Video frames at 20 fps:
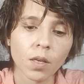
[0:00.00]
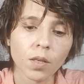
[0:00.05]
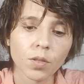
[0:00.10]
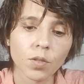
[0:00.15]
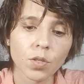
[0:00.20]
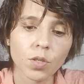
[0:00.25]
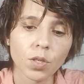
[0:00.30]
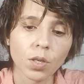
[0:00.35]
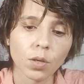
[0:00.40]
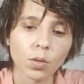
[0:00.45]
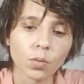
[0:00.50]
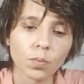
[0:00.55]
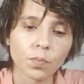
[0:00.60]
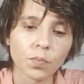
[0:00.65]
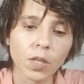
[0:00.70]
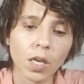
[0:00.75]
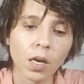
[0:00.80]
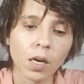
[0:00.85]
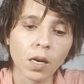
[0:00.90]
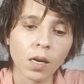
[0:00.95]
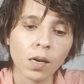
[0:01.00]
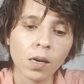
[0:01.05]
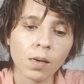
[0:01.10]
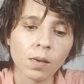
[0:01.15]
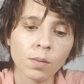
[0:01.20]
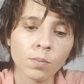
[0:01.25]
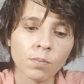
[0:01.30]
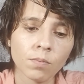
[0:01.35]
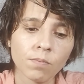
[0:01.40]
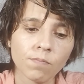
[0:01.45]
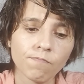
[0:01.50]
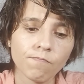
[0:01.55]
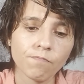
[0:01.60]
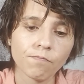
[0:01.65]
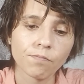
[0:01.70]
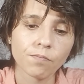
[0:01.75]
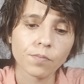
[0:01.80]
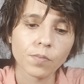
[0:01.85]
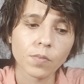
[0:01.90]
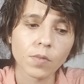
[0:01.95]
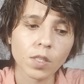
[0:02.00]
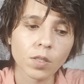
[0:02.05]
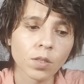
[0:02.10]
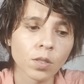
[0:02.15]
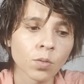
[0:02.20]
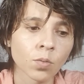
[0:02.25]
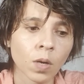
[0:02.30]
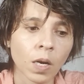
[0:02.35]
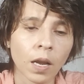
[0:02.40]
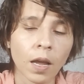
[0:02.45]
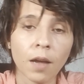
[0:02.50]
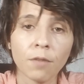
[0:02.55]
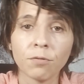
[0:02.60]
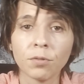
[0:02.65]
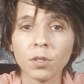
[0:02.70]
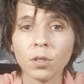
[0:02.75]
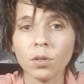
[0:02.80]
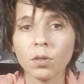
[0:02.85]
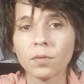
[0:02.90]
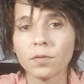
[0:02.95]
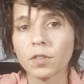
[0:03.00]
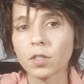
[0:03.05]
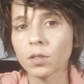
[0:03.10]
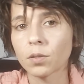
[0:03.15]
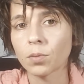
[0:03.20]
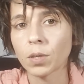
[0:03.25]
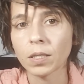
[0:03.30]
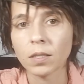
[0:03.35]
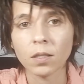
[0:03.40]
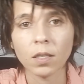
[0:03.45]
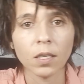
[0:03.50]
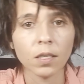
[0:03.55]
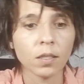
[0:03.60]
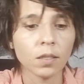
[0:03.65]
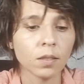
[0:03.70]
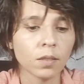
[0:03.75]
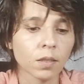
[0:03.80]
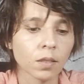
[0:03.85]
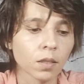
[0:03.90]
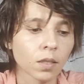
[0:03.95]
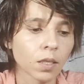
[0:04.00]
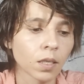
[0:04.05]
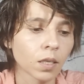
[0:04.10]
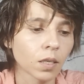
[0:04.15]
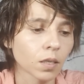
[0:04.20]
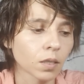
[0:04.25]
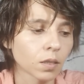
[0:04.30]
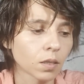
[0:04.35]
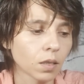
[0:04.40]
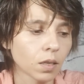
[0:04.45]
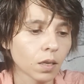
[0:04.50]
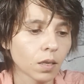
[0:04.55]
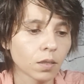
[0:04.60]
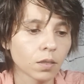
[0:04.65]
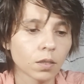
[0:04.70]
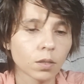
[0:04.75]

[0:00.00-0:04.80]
so um, this is what i have for you if this resonated the link in the